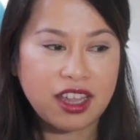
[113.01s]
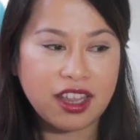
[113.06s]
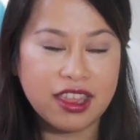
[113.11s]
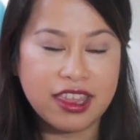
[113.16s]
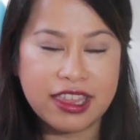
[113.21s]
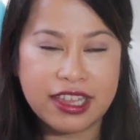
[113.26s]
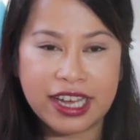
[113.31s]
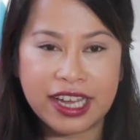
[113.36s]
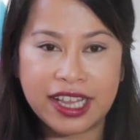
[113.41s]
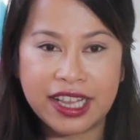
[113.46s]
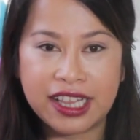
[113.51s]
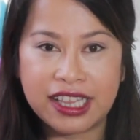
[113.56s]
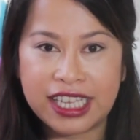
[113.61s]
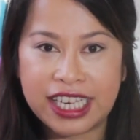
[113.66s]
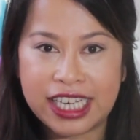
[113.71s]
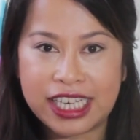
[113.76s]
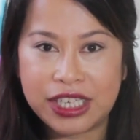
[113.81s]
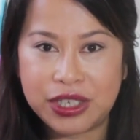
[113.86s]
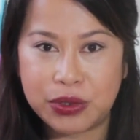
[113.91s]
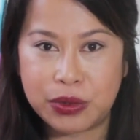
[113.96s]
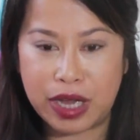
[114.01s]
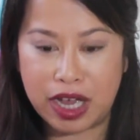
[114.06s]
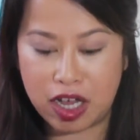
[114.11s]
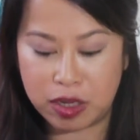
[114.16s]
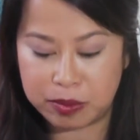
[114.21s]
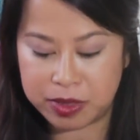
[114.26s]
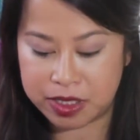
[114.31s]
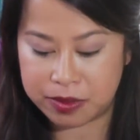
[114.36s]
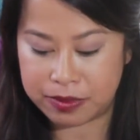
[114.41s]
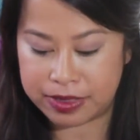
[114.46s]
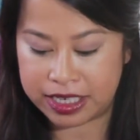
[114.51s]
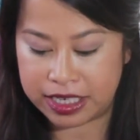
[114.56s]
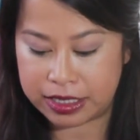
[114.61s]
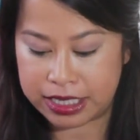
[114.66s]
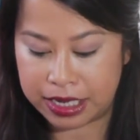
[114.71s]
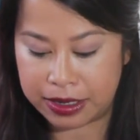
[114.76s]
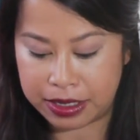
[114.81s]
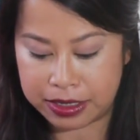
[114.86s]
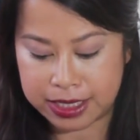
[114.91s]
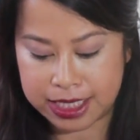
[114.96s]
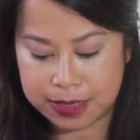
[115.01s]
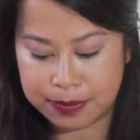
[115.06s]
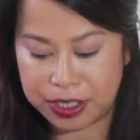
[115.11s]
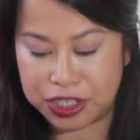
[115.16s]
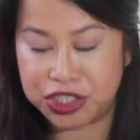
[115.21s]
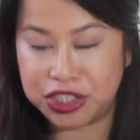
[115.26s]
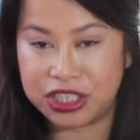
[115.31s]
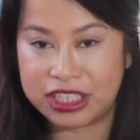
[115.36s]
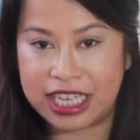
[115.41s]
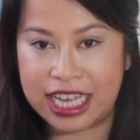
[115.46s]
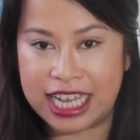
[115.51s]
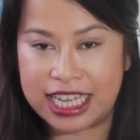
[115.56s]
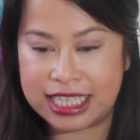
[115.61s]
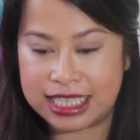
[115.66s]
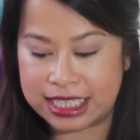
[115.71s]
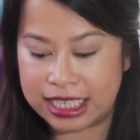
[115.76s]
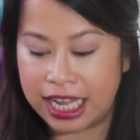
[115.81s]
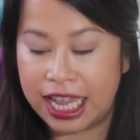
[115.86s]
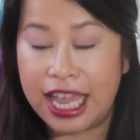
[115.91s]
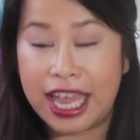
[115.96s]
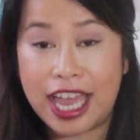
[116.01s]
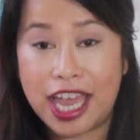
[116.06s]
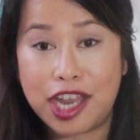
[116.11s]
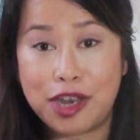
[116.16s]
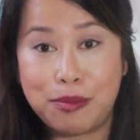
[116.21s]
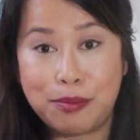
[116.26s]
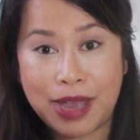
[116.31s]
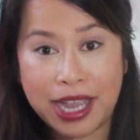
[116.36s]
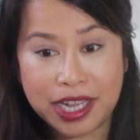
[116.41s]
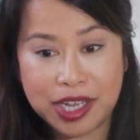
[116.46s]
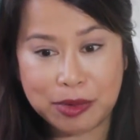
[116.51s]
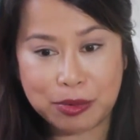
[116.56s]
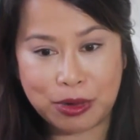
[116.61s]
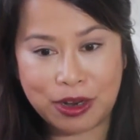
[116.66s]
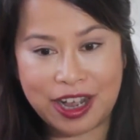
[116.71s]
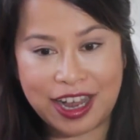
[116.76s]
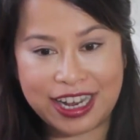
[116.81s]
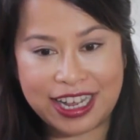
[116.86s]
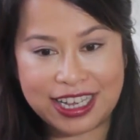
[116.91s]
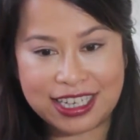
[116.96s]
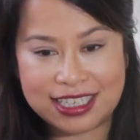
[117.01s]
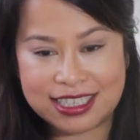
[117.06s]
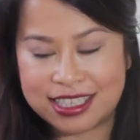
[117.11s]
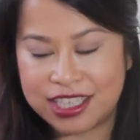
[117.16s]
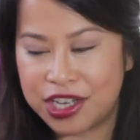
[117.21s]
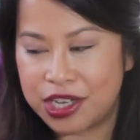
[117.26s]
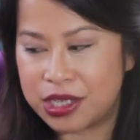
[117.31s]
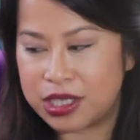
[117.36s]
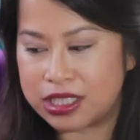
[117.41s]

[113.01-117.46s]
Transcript: the lady who helped me specialized in Becca products.